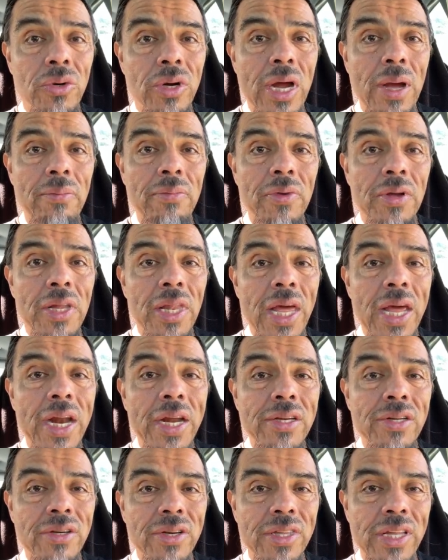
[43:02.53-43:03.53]
I'm glad I
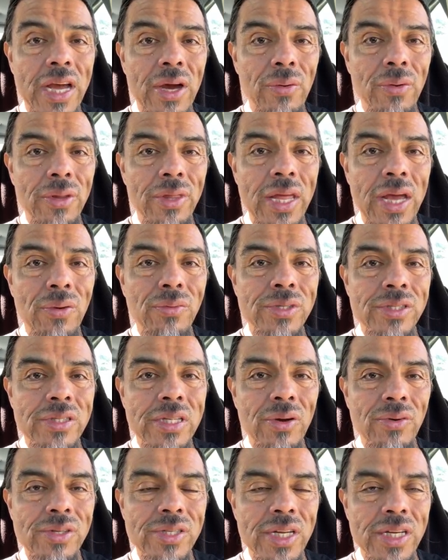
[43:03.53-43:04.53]
took that one. That was
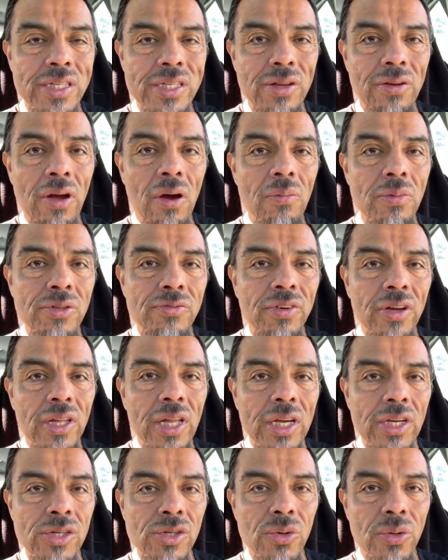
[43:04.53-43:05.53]
nice. It almost felt like
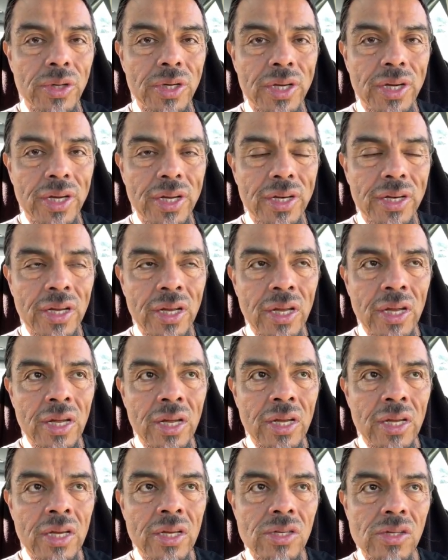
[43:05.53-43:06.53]
a shortcut.
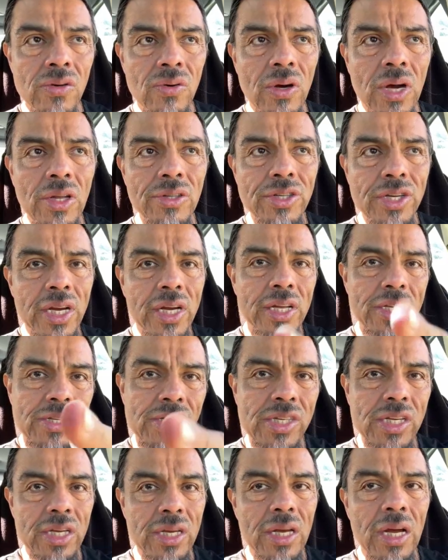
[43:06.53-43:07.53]
So I'll check and
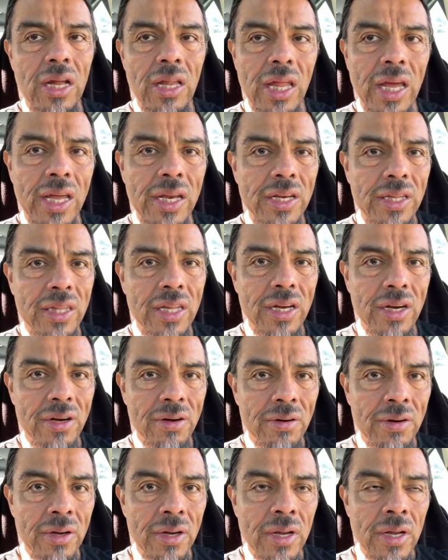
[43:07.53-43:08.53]
see. I'll add it there.
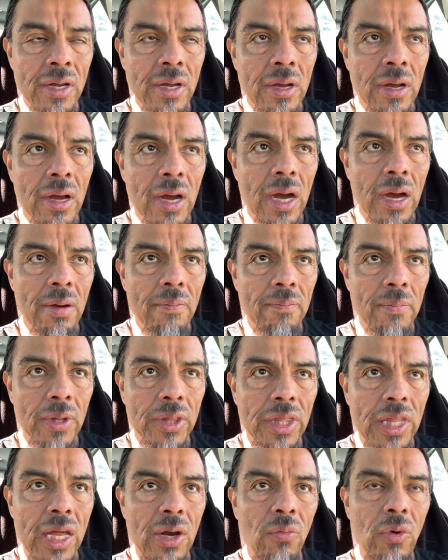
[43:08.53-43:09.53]
But
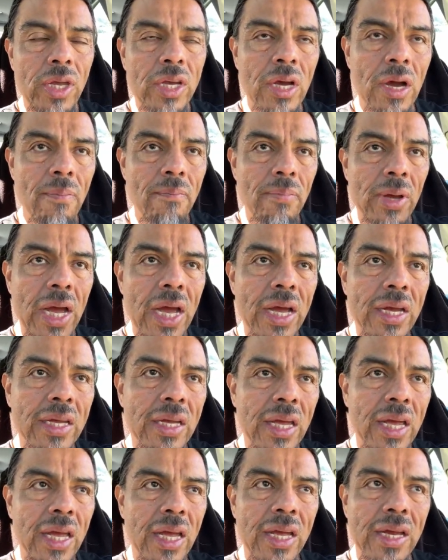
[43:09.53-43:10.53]
then we come back,
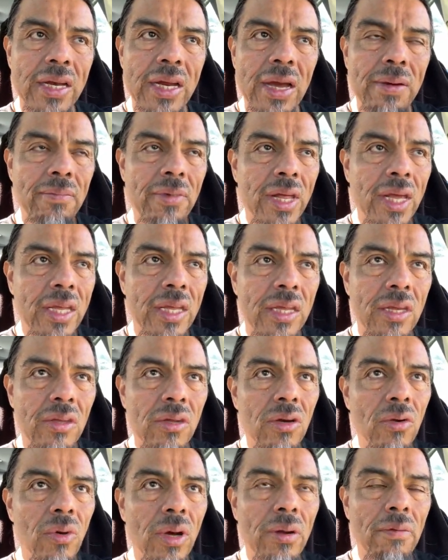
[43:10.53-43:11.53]
and I'm like, you
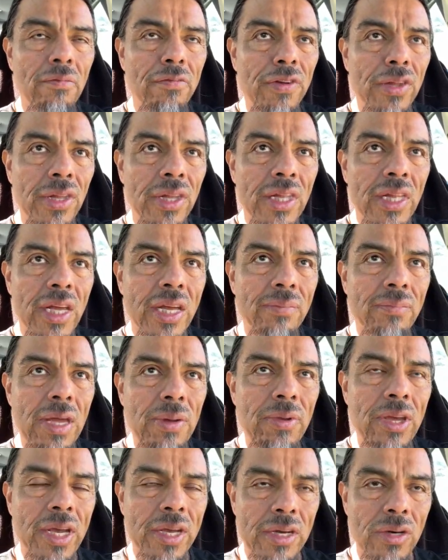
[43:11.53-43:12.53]
know what? I'm feeling like
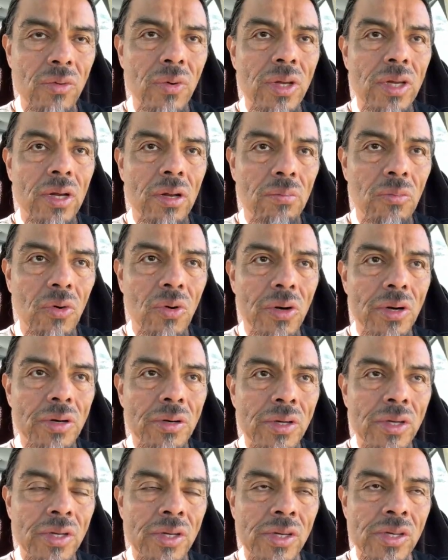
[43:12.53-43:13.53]
maybe I can do a little more.
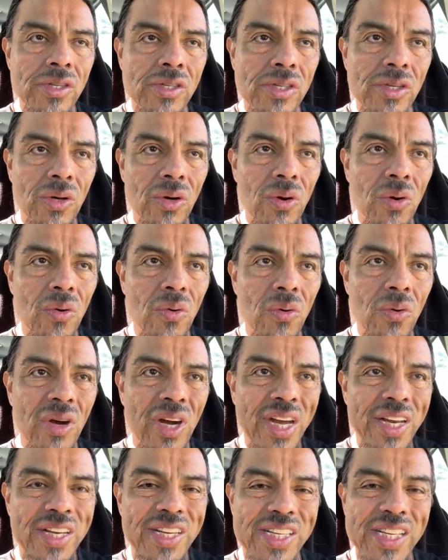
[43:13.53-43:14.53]
So
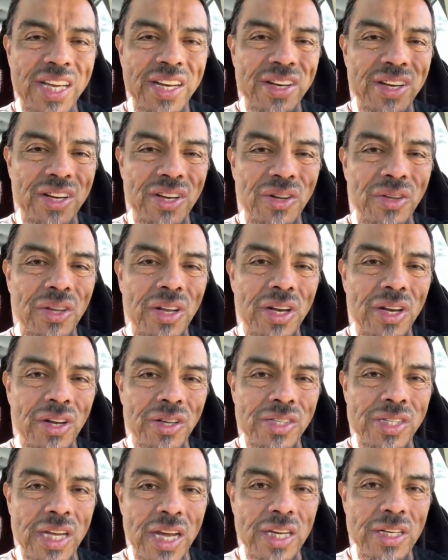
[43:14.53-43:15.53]
I decided to do the little
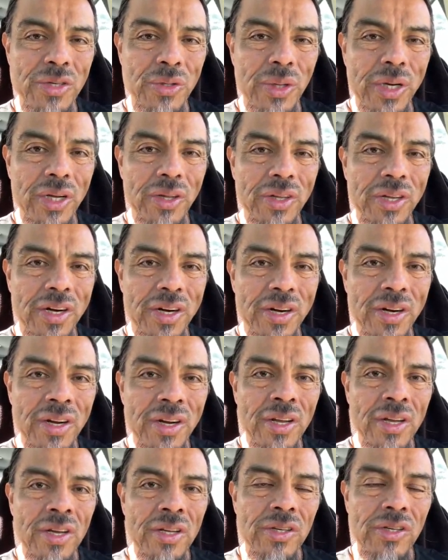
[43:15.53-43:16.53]
side trail there
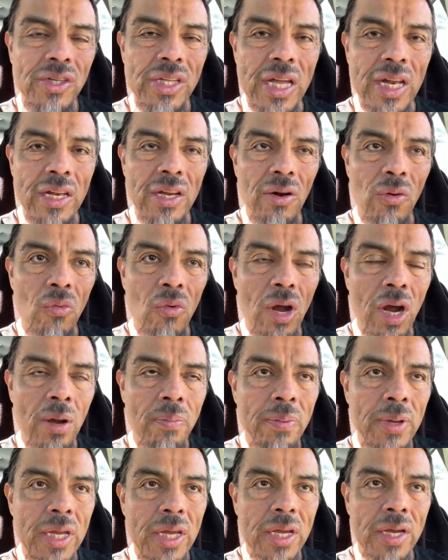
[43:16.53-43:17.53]
to that little rock
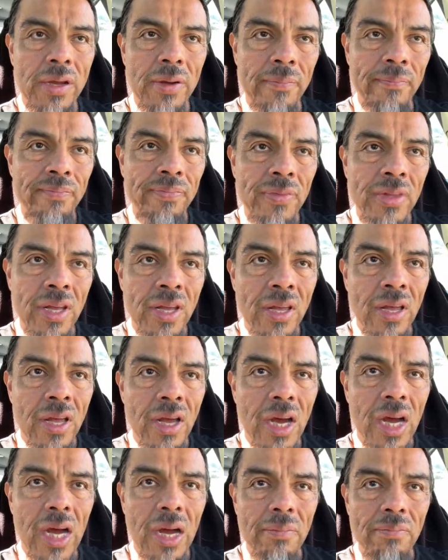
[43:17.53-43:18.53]
peak.
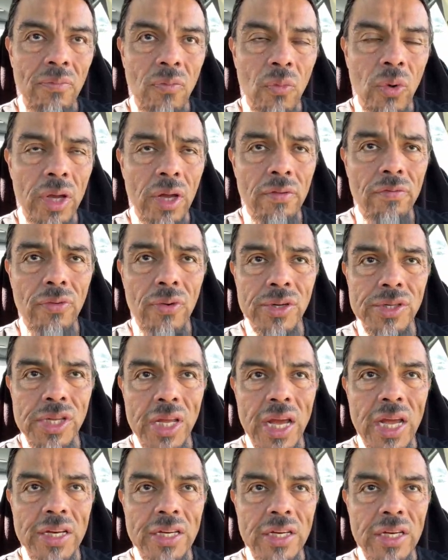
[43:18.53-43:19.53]
We unfortunately
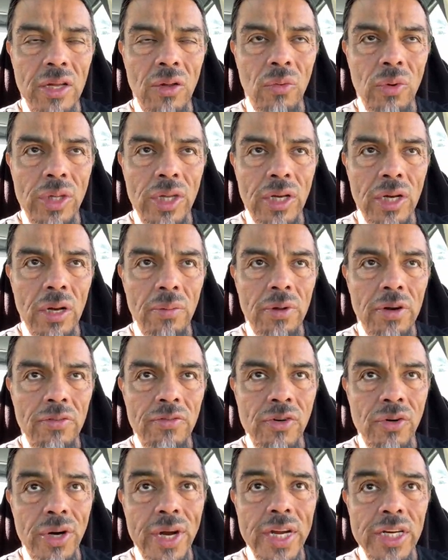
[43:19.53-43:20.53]
had to deal with a little bit of
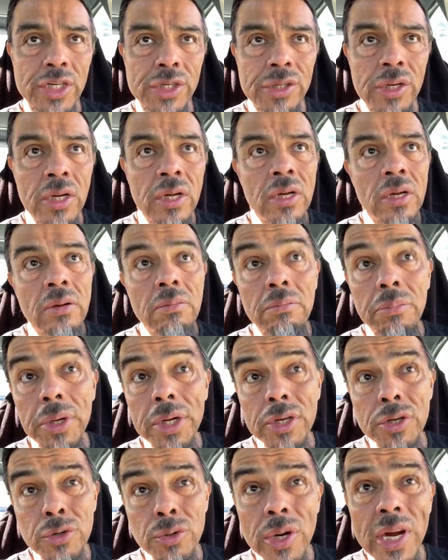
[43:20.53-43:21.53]
trash, but
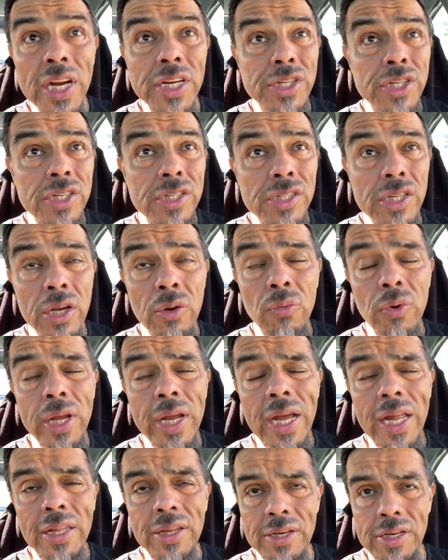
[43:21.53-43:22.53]
trash is a
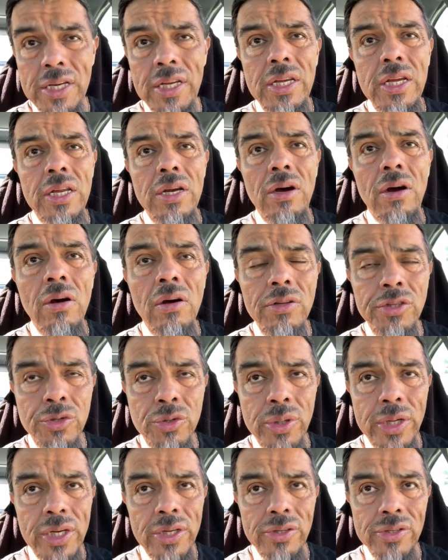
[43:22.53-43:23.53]
reality in all
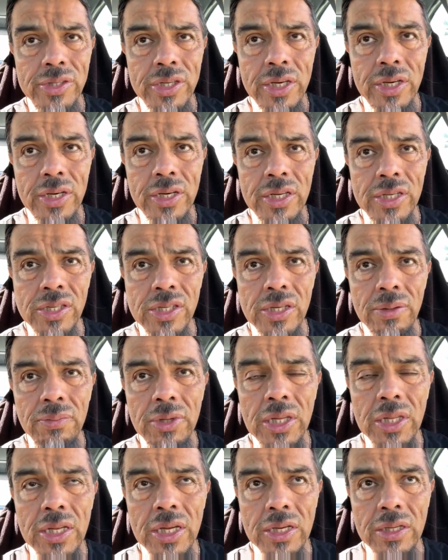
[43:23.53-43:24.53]
trails. And it's
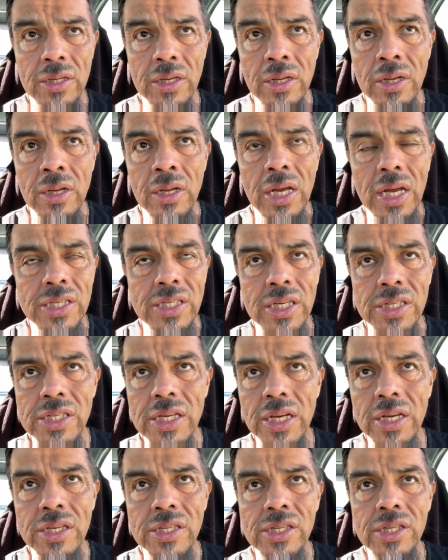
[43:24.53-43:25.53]
something that, as I
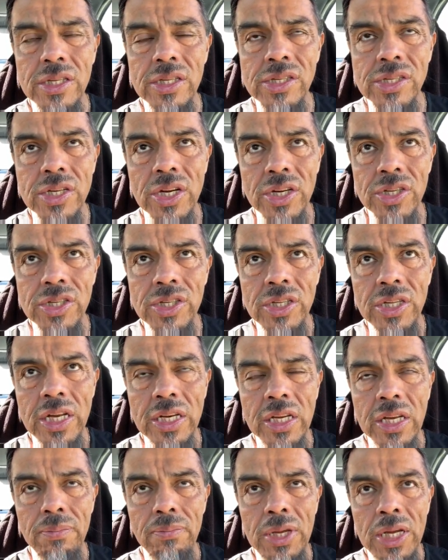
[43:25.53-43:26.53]
said, it's a discussion that
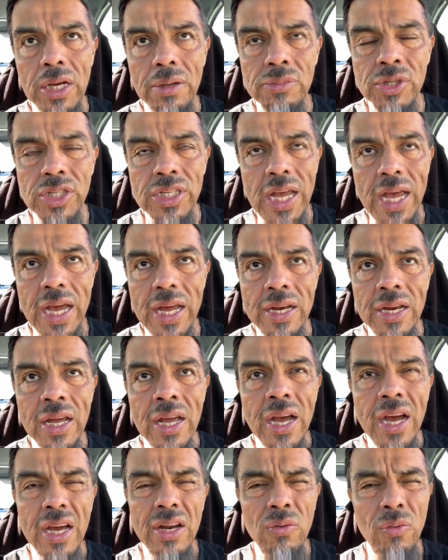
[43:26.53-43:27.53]
can become sad.
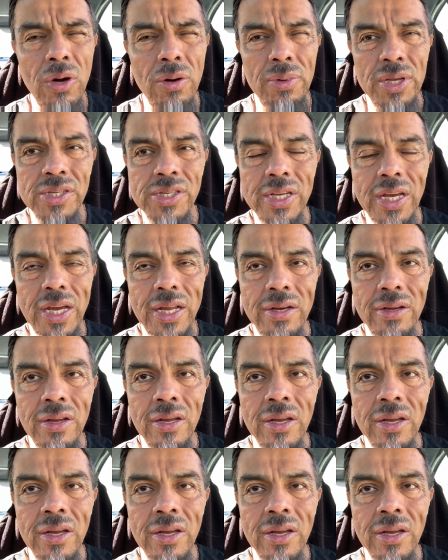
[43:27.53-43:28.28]
I don't want to be sad.